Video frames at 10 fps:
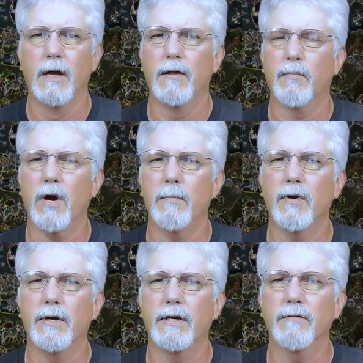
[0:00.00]
The
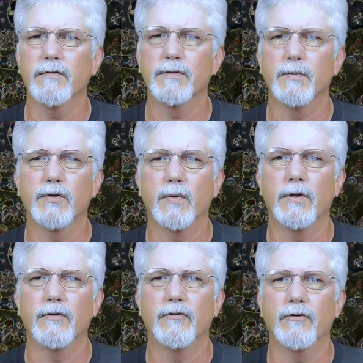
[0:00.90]
primary difference between
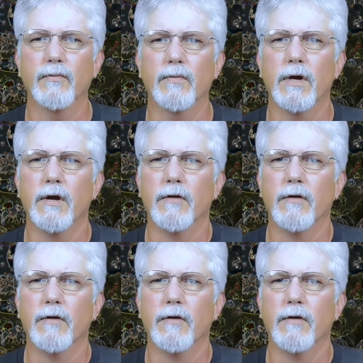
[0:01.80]
the two